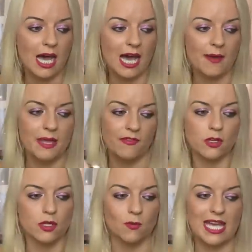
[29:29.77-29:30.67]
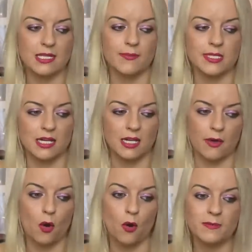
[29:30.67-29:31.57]
Um, if not, the wait time is going to
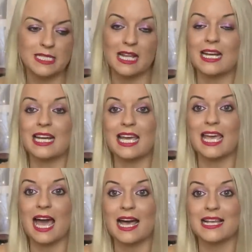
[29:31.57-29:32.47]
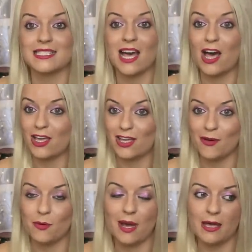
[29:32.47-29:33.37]
go up slightly as I go
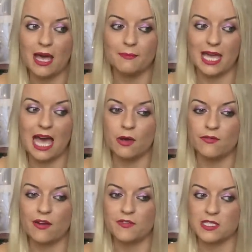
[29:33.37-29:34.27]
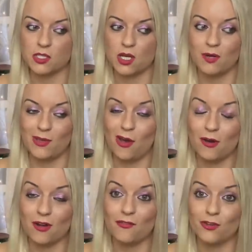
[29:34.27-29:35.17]
away, and my out of office is going to be
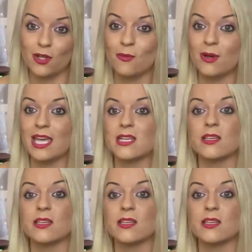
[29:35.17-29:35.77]
on for that week.